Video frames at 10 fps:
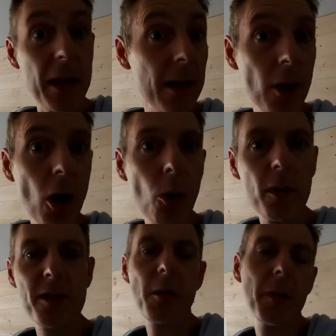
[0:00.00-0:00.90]
me
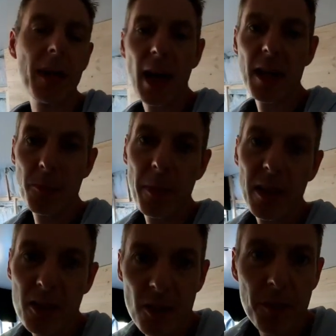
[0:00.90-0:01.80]
with some of the
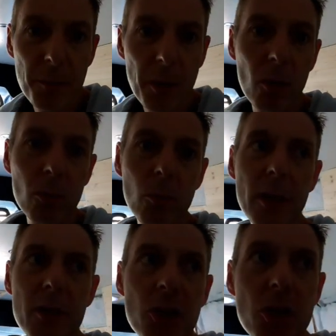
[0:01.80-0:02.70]
aspects of the build,
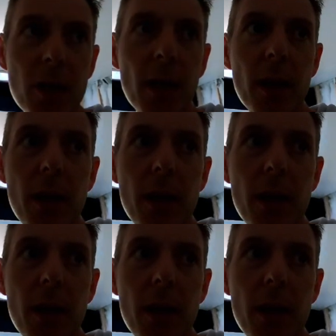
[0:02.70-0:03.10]
which